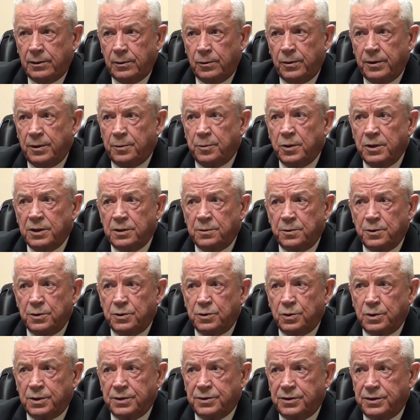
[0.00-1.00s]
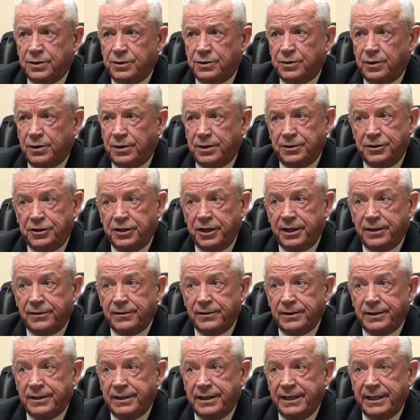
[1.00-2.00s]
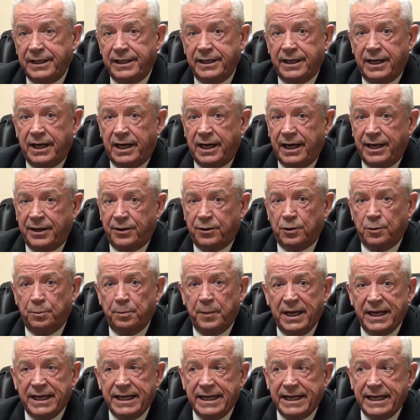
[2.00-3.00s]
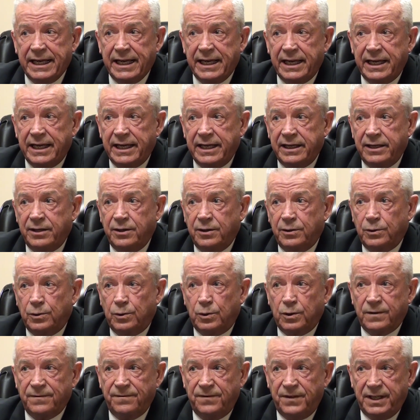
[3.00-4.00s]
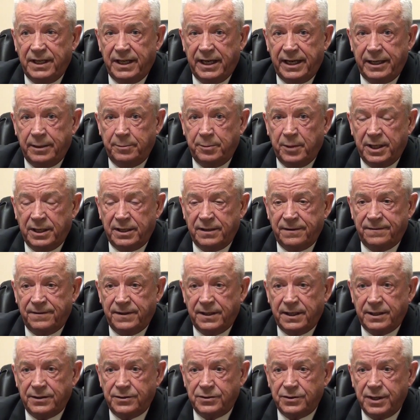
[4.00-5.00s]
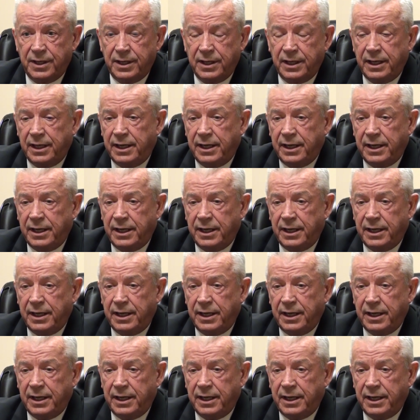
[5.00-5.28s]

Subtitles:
Well, the principal sources are generally either Medicaid or VA benefits.